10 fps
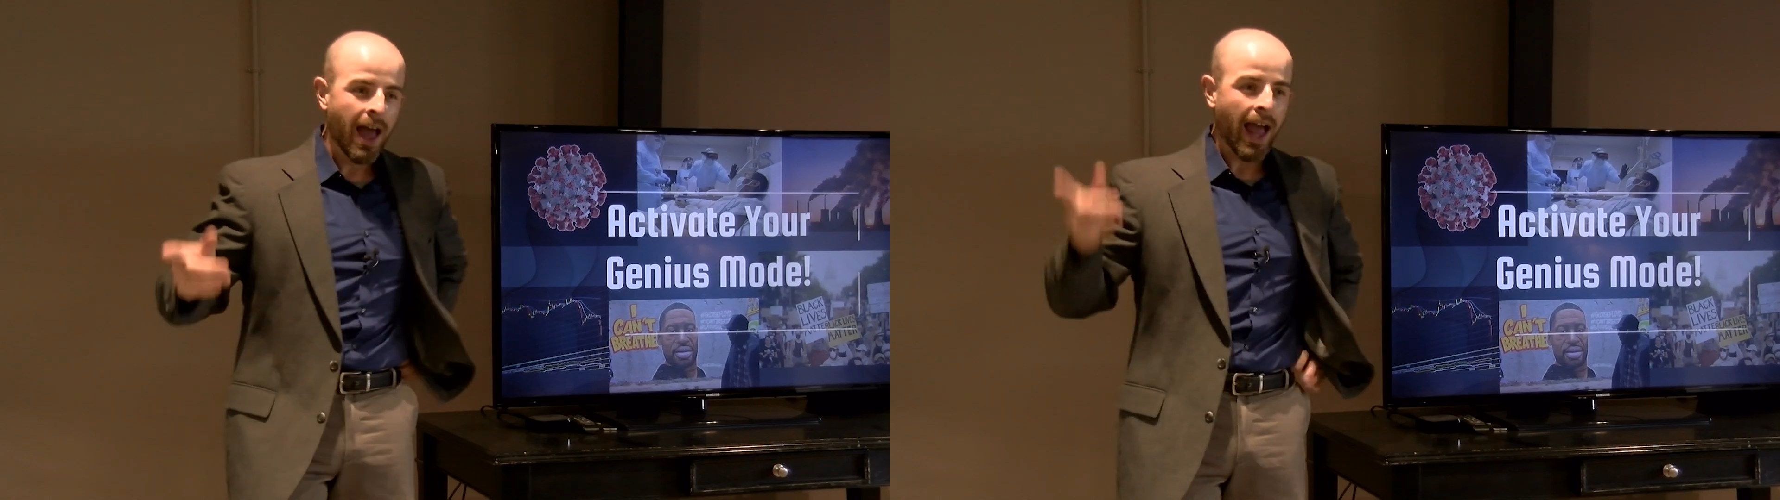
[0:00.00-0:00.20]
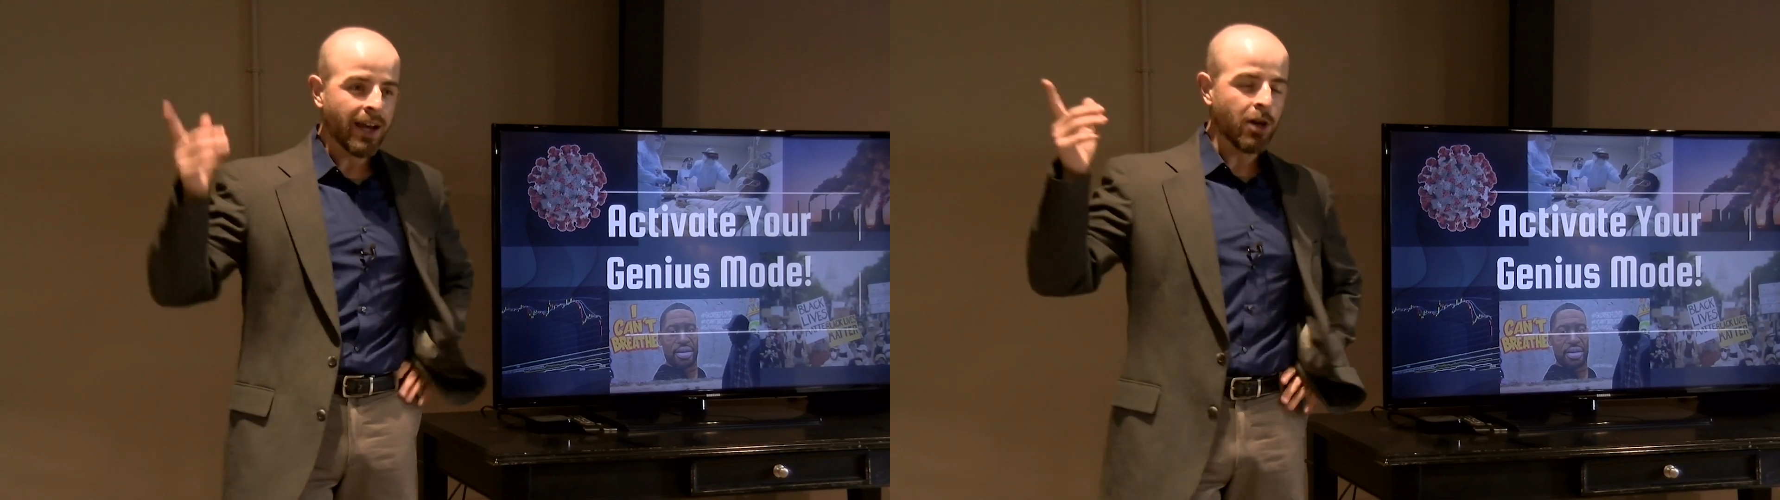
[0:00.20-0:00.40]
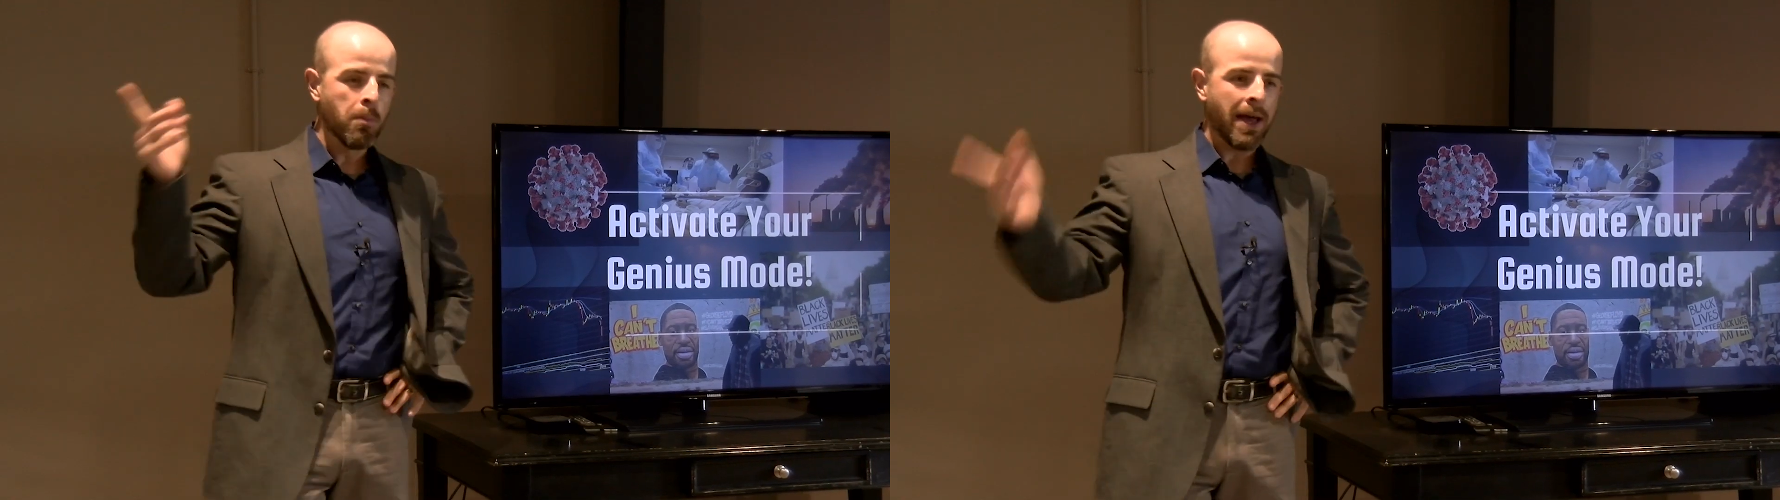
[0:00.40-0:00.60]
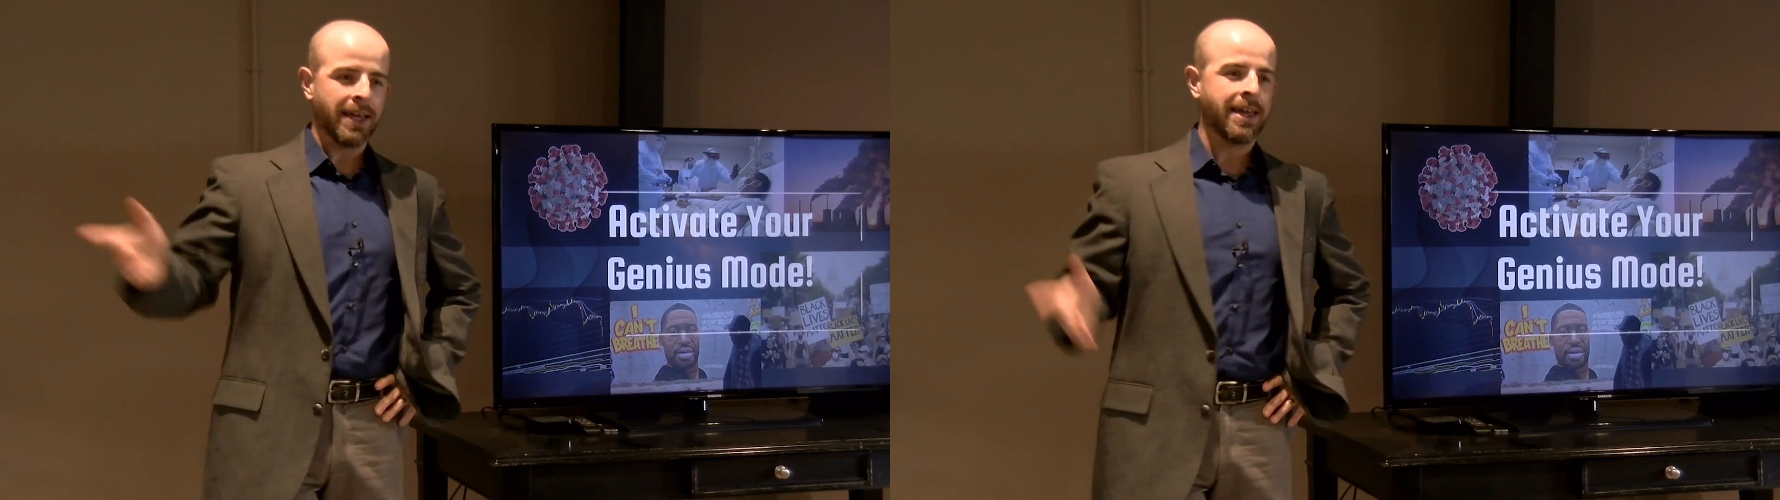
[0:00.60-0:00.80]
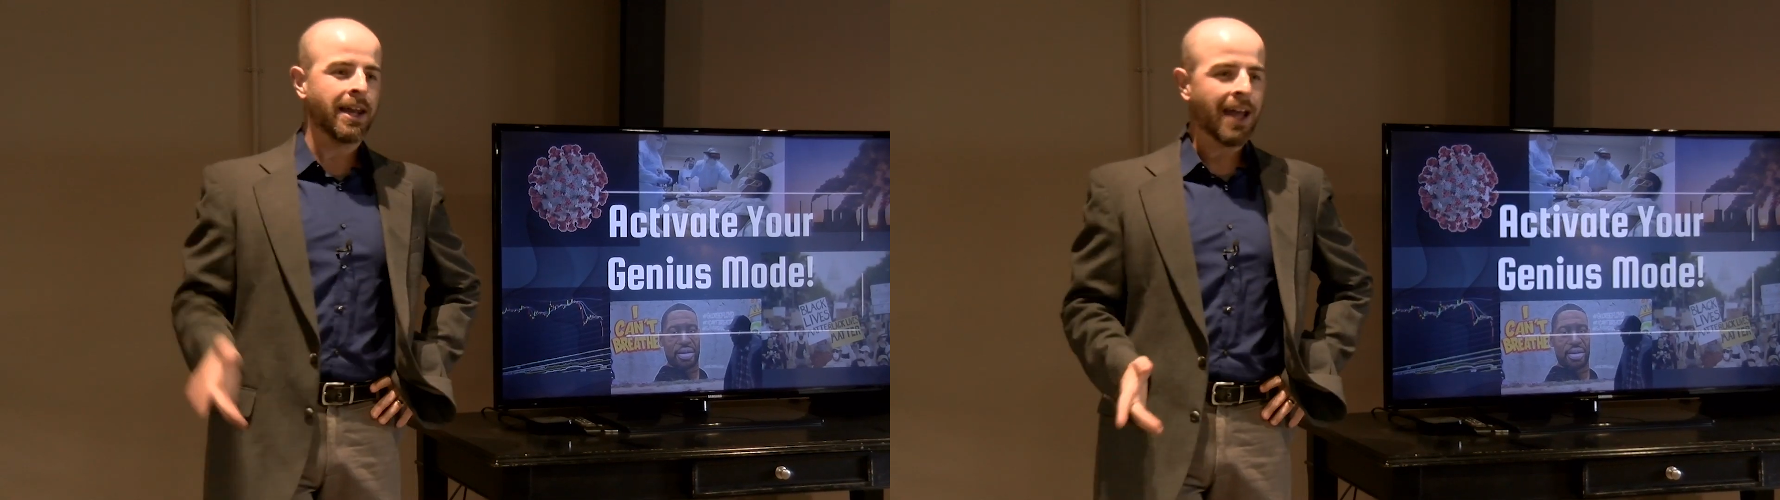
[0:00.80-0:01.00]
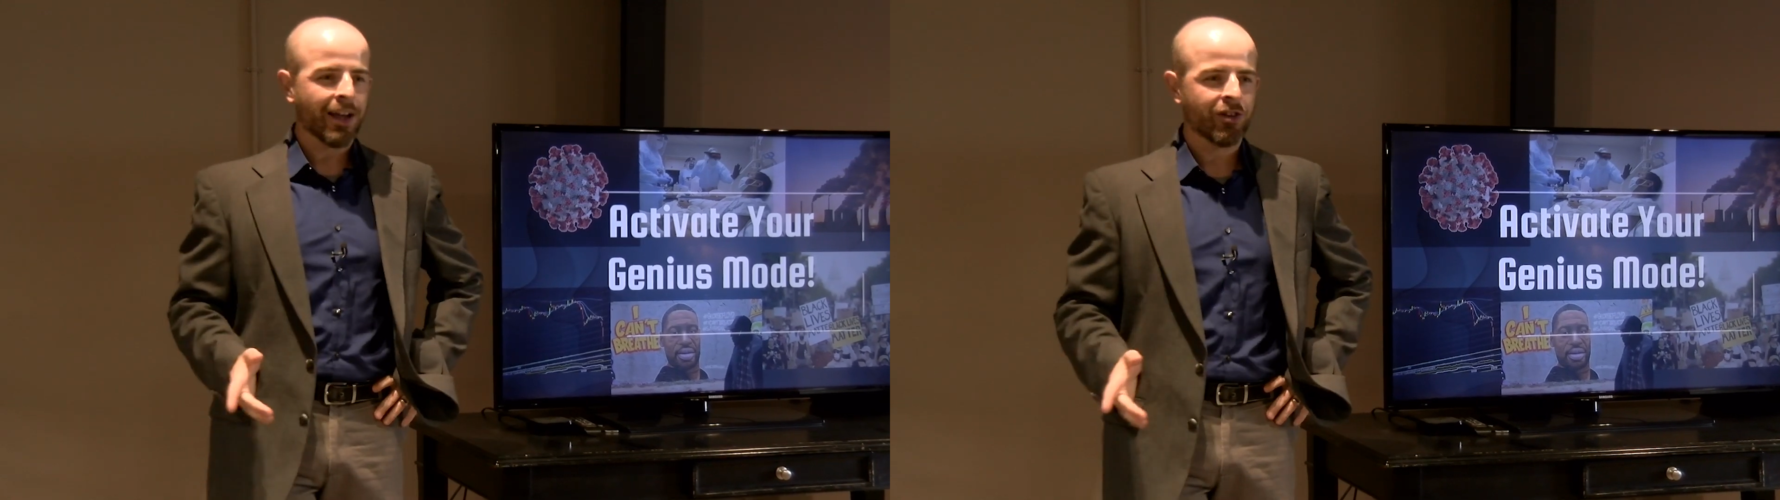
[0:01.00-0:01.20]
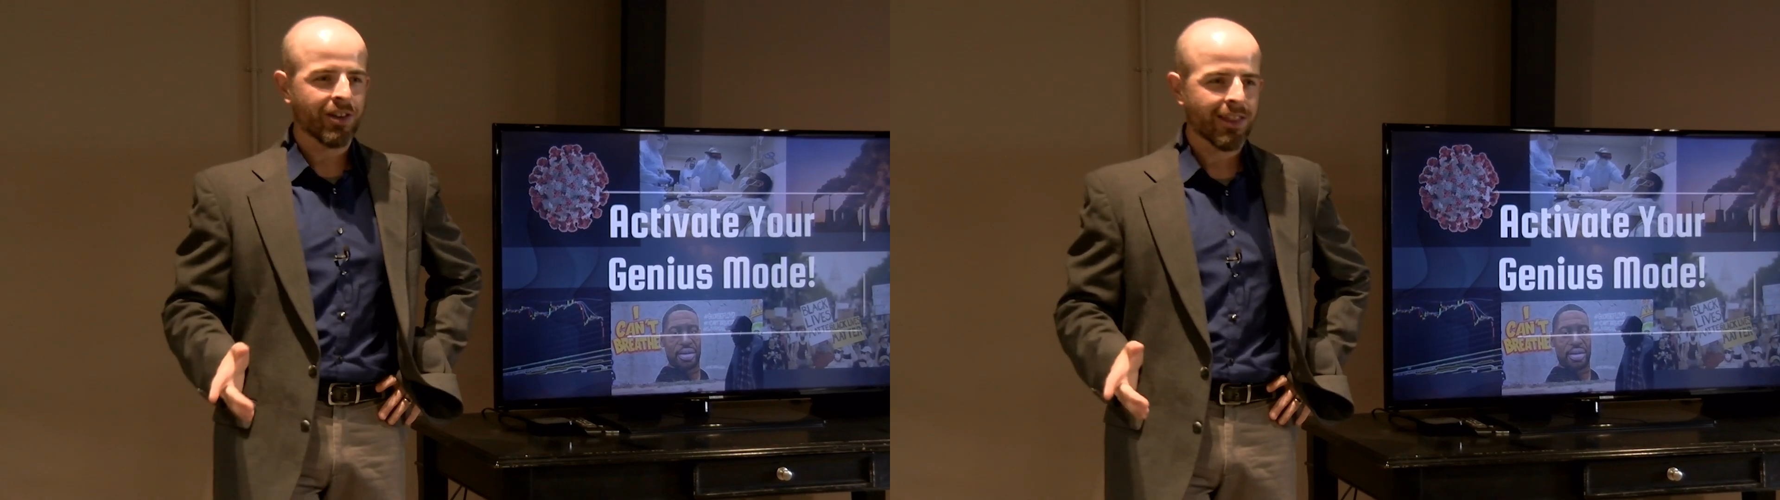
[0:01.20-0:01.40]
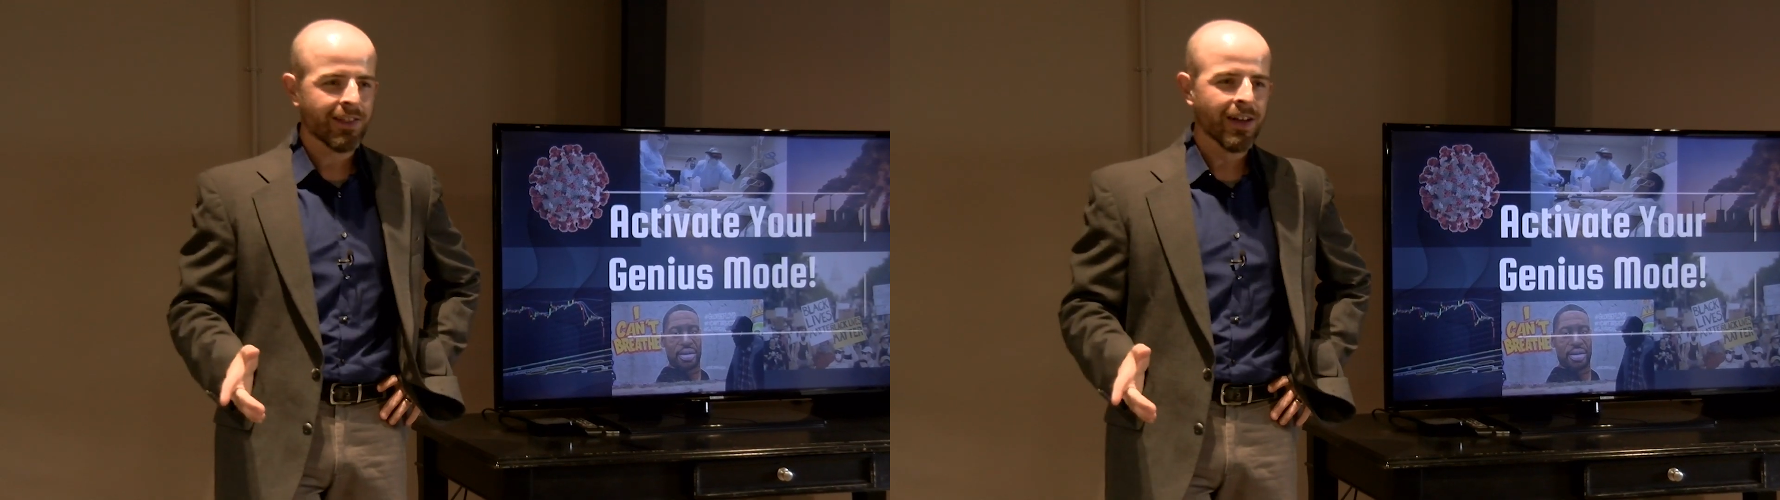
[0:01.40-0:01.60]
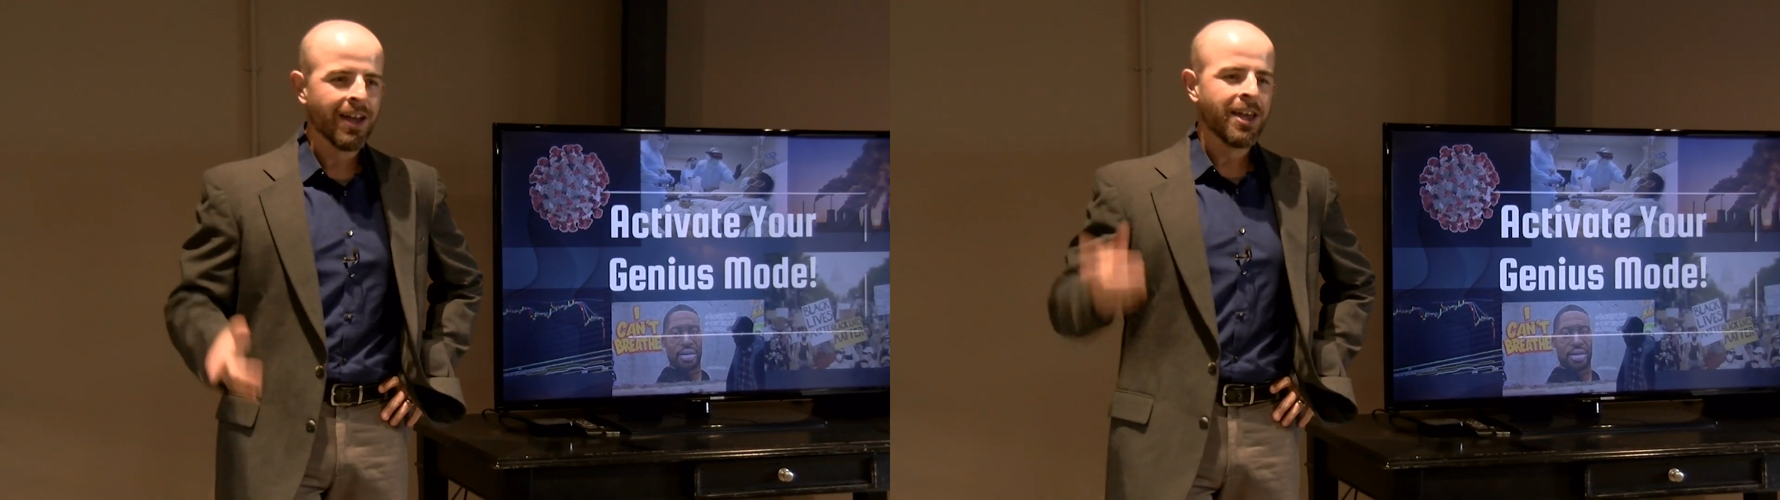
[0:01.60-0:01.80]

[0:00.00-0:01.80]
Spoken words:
and you make connections,